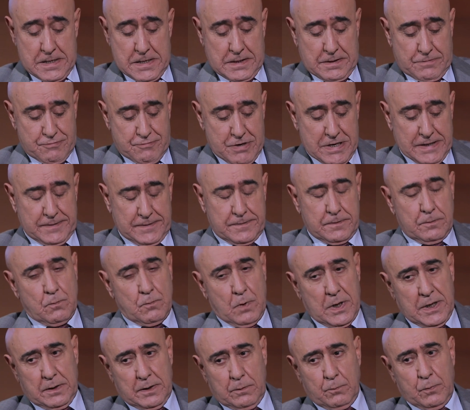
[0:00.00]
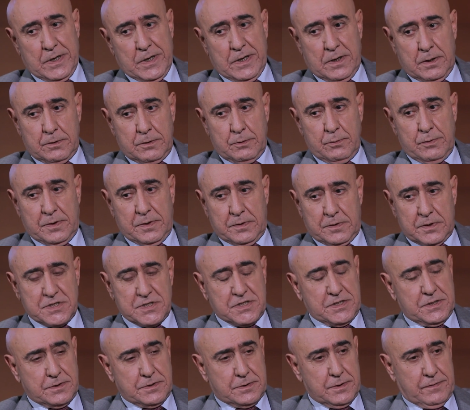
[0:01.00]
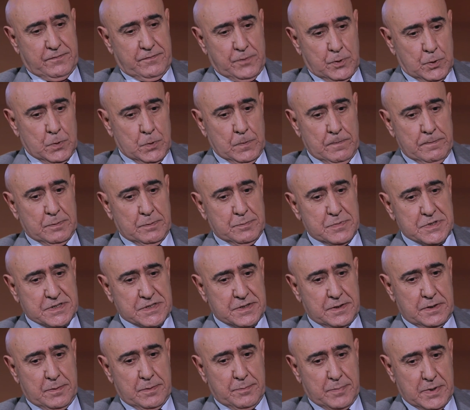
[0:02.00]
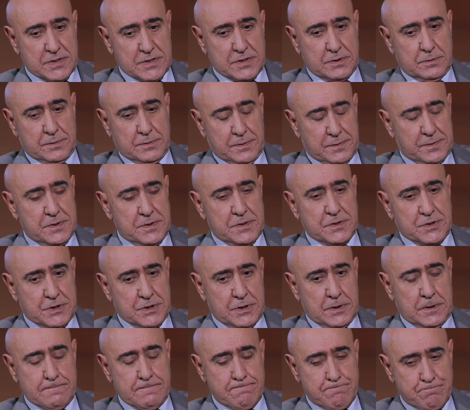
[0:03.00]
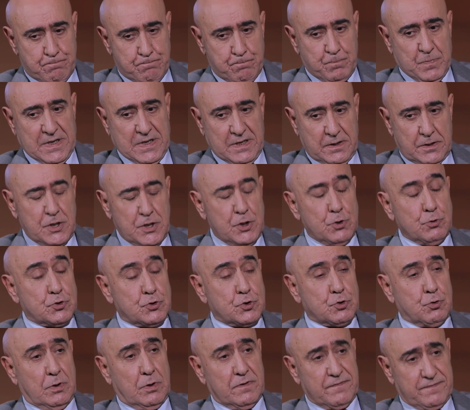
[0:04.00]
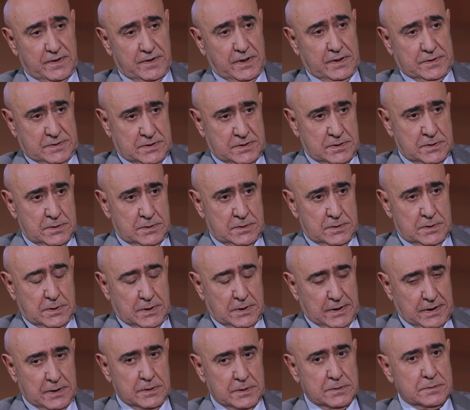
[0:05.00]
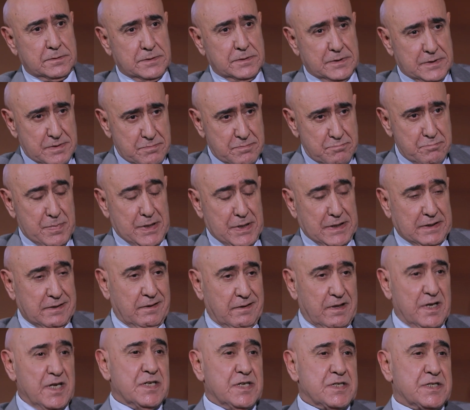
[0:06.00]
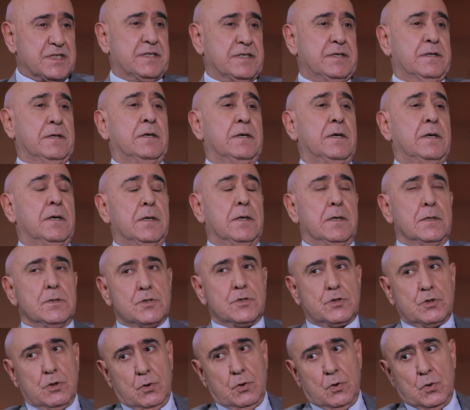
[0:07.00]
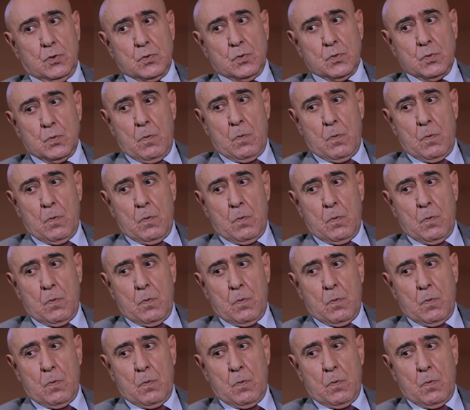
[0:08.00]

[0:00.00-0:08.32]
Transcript: Right. While we are doing this interview, uh, Mr. Ambassador, there's a huge conflict in Middle East. So